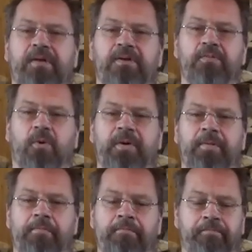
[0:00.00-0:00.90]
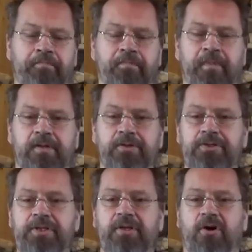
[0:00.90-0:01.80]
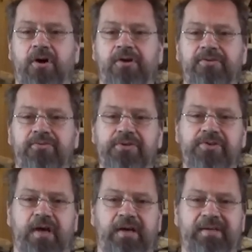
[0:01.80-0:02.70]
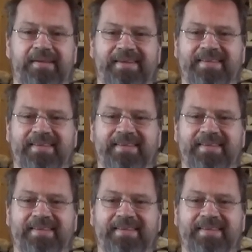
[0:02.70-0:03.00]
Good morning. Jacinda Ardern resigned.